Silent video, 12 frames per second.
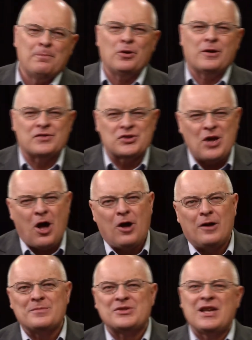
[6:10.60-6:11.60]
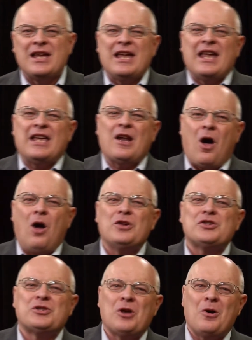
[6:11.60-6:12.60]
the book of Psalms, it
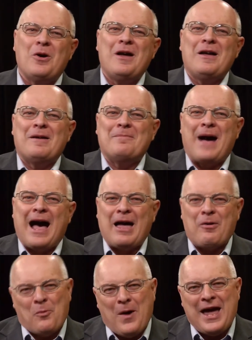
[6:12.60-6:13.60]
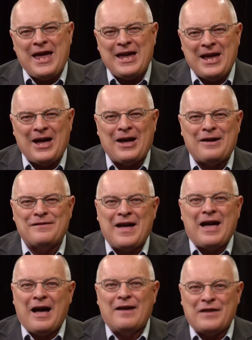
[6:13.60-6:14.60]
also, by way of,
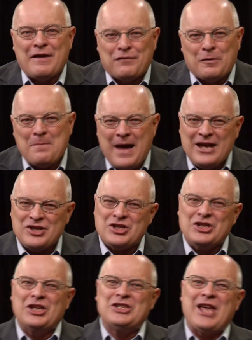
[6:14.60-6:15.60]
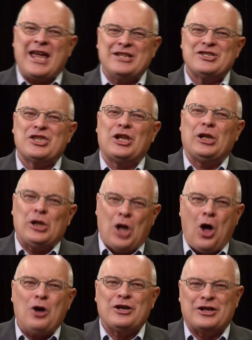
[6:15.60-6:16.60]
of information, contains the
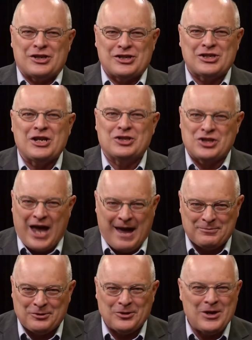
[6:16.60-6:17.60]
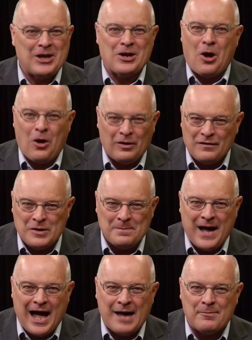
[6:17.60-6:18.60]
longest chapter in all of the
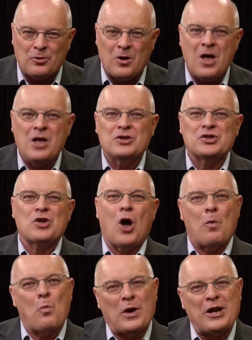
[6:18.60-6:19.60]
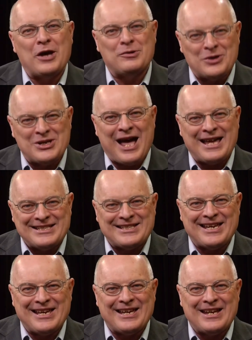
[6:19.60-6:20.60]
Bible, Psalm
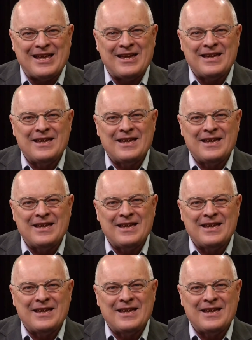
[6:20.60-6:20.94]
119.